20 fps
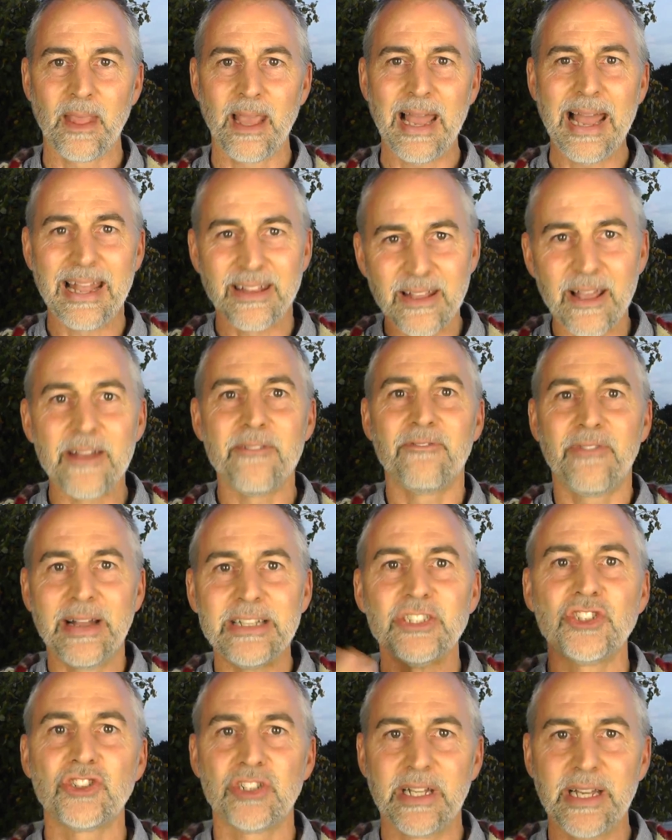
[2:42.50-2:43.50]
And
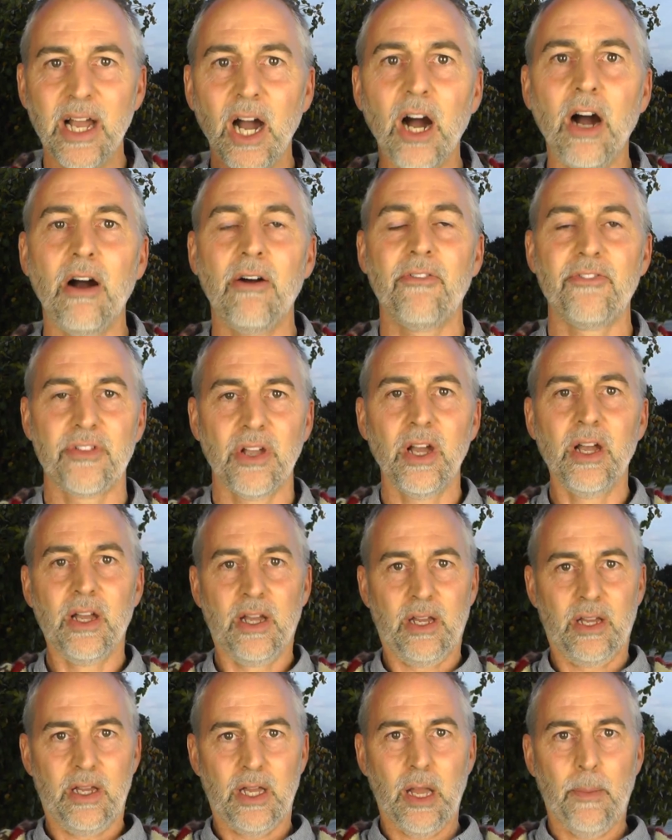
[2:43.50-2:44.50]
eventually, after
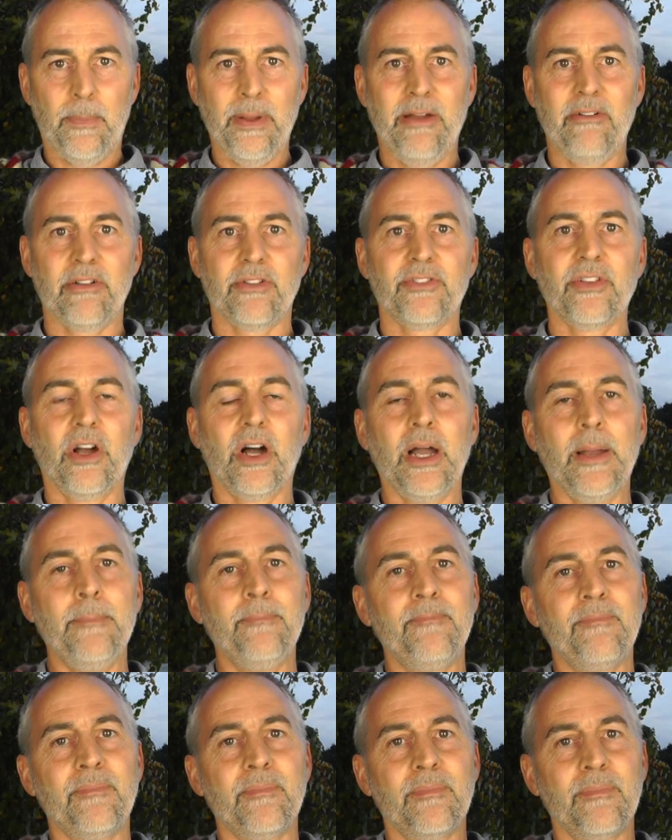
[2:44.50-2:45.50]
a period of
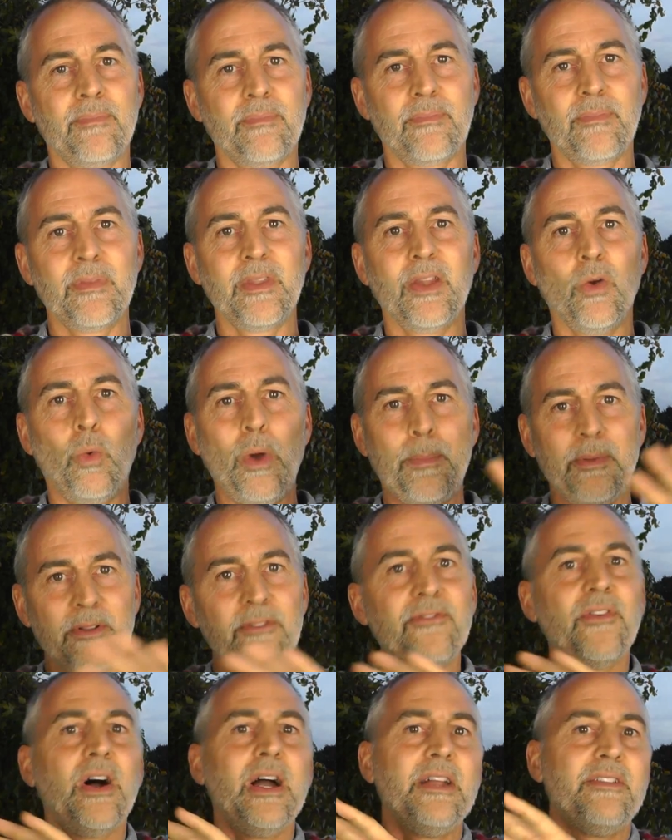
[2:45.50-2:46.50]
time, we've been
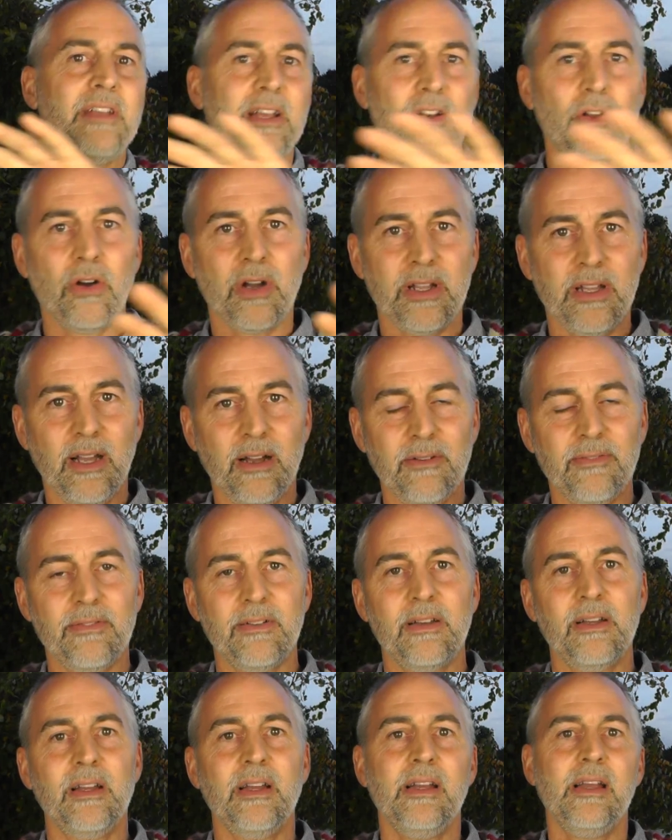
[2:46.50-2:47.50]
fighting long enough,
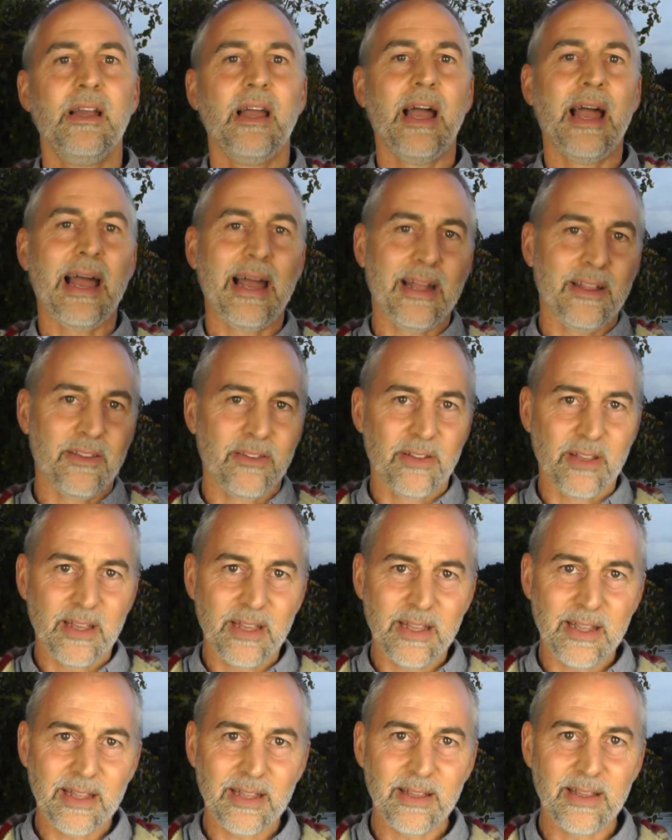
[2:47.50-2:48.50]
and
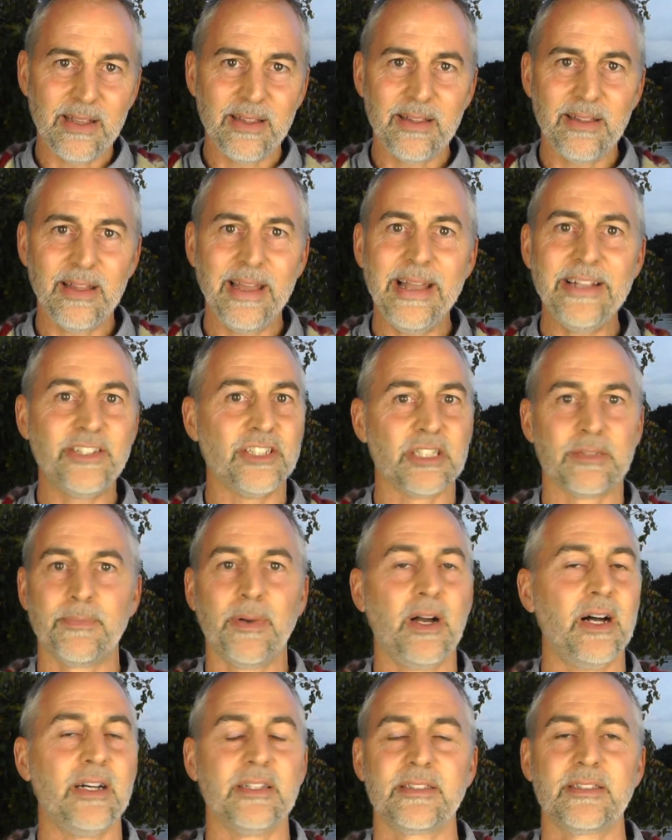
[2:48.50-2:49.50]
it just
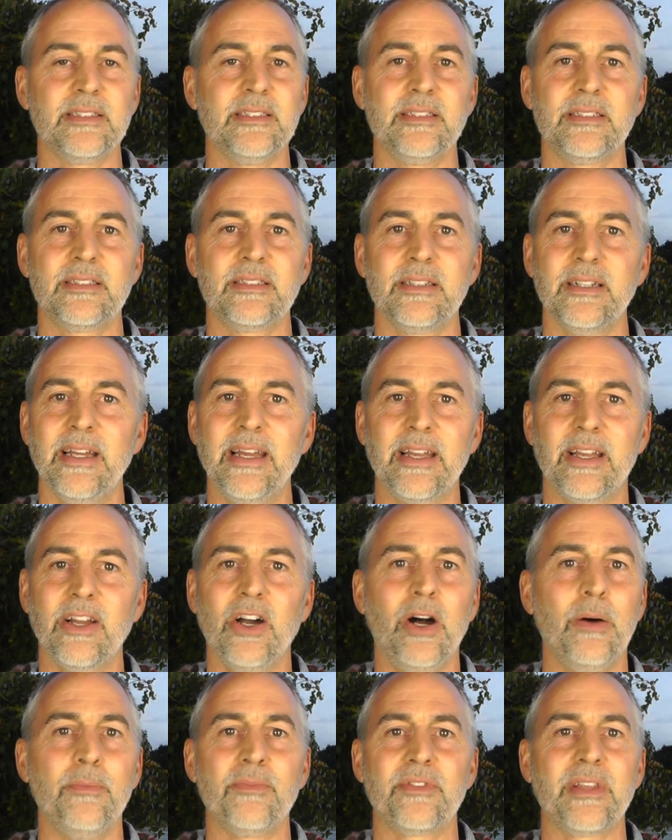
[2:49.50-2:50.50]
passes, it
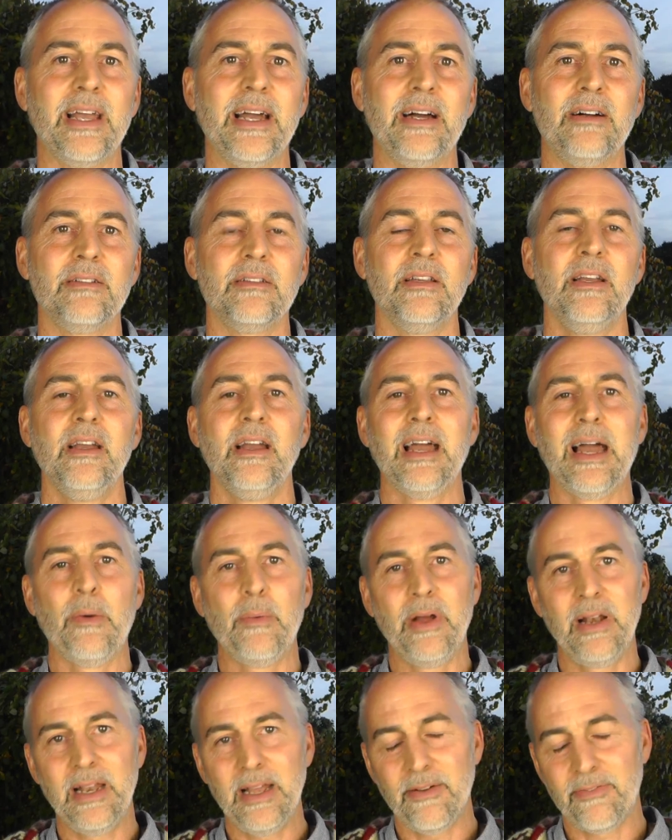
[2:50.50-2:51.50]
calms down, and
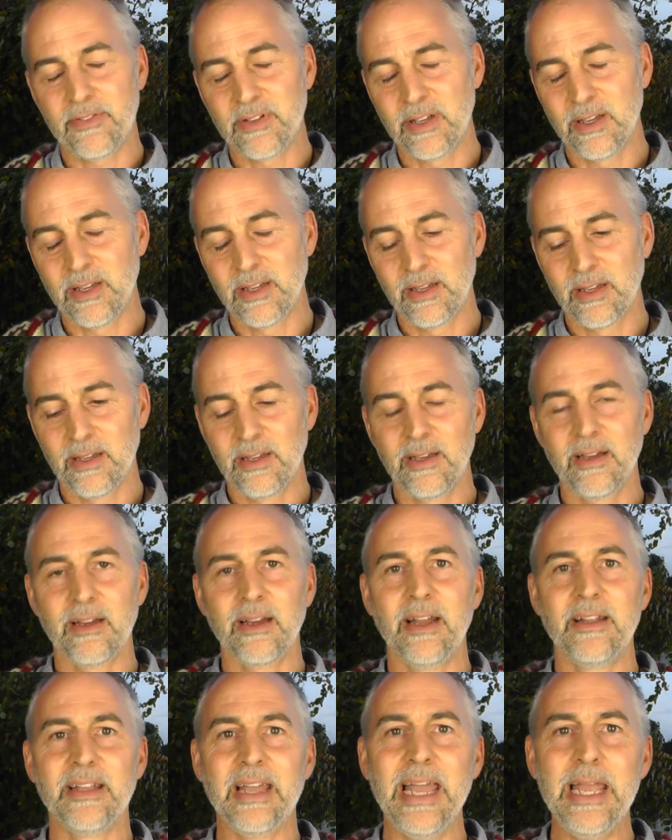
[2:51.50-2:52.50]
we're left
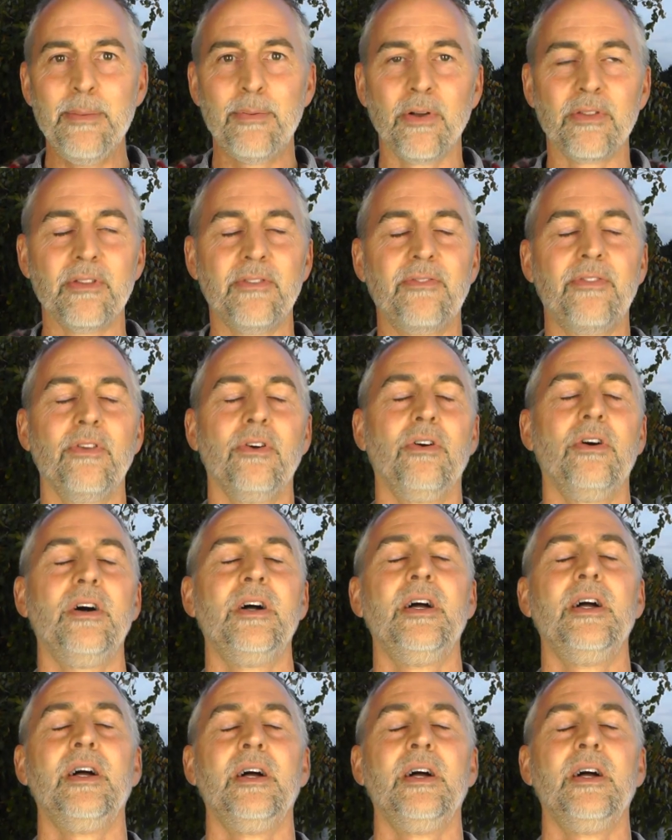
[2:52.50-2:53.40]
in a heap on the floor.